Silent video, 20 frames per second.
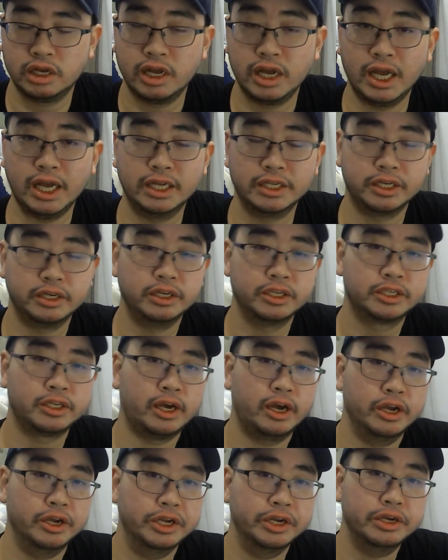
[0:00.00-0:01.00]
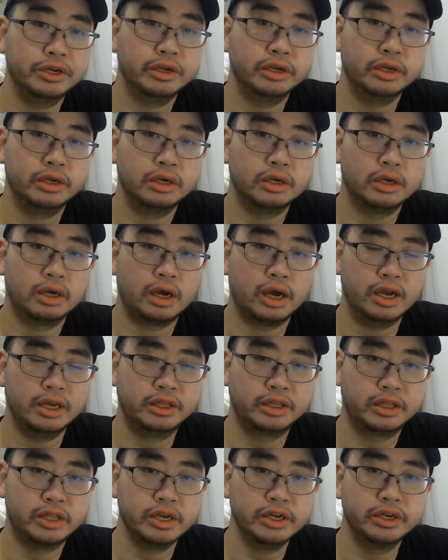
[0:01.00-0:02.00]
As an aside, I
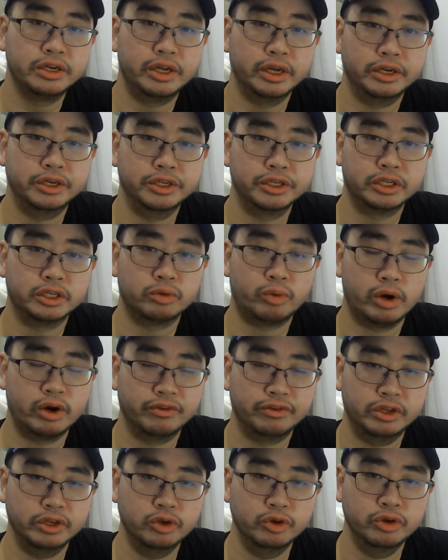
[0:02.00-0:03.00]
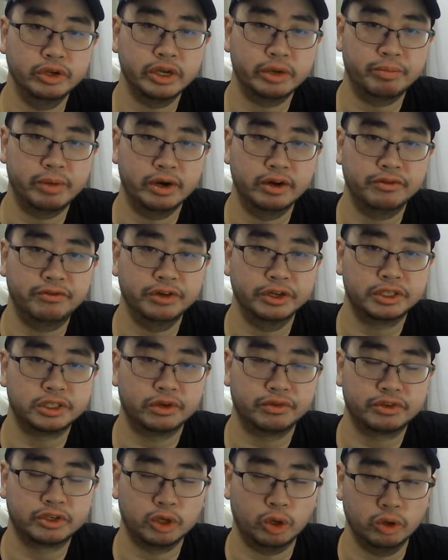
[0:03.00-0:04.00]
think that this is one of the unique benefits
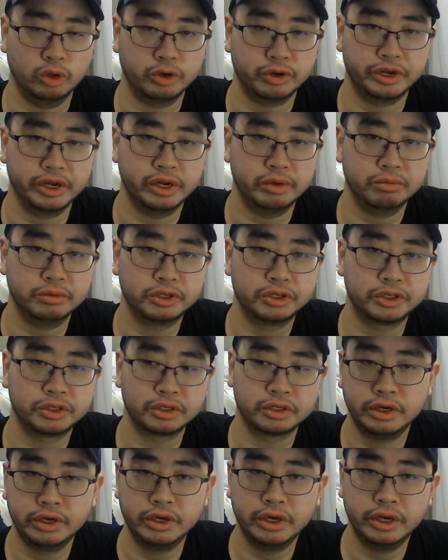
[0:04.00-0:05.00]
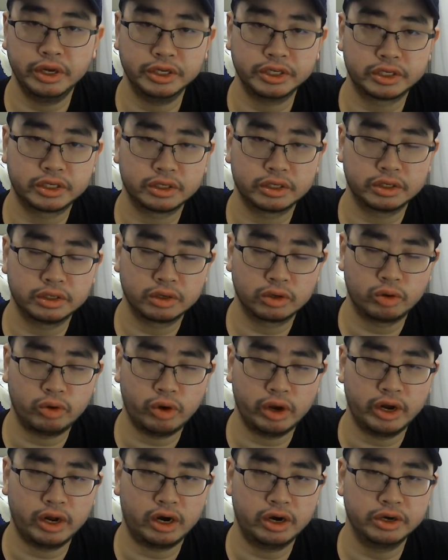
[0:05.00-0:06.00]
of solo games. It is
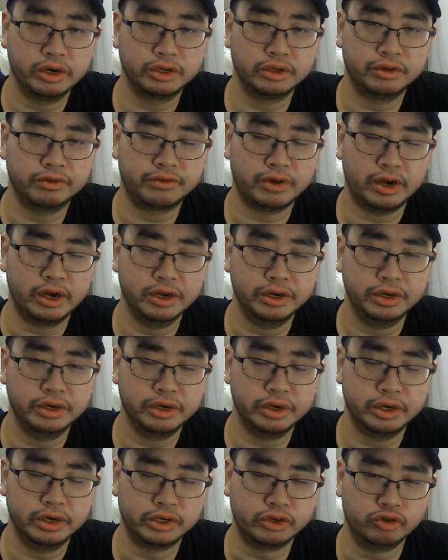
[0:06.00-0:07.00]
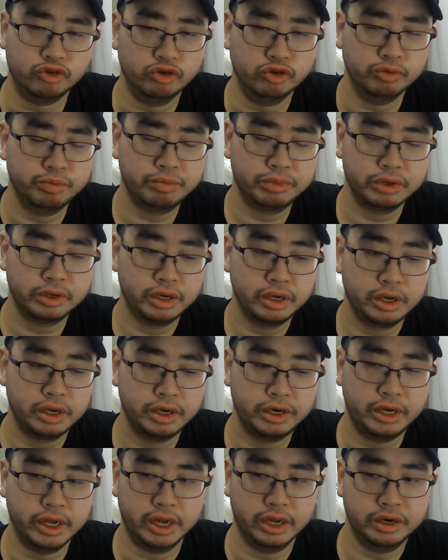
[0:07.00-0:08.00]
quite hard to find a group
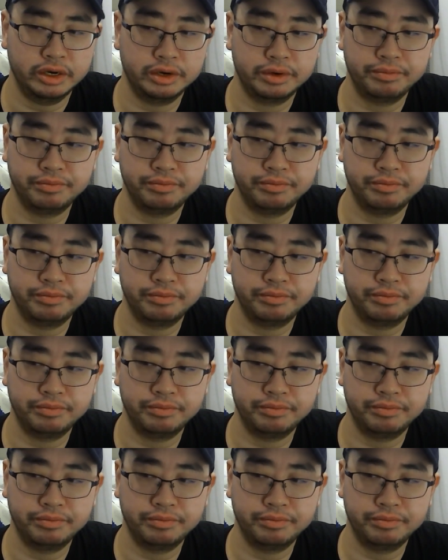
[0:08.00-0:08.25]
that